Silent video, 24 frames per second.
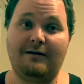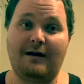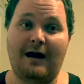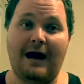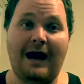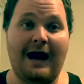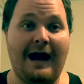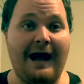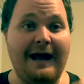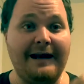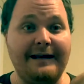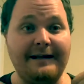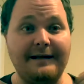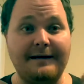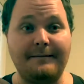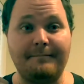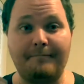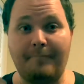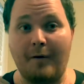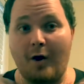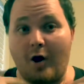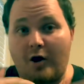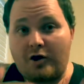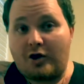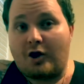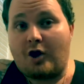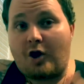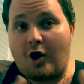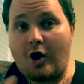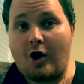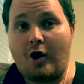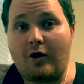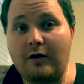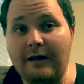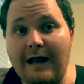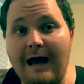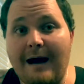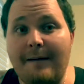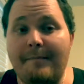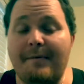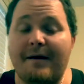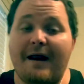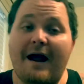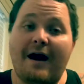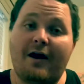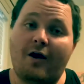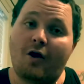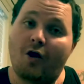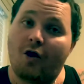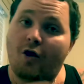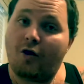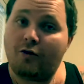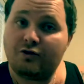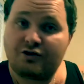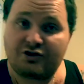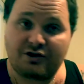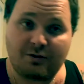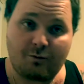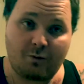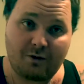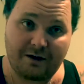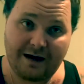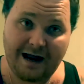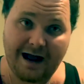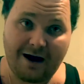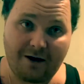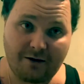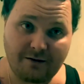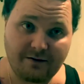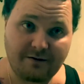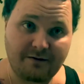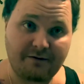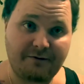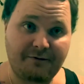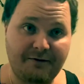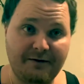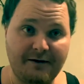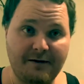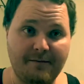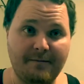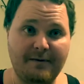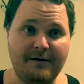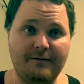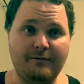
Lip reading: I didn't buck a call out, but I called someone out, you feel me?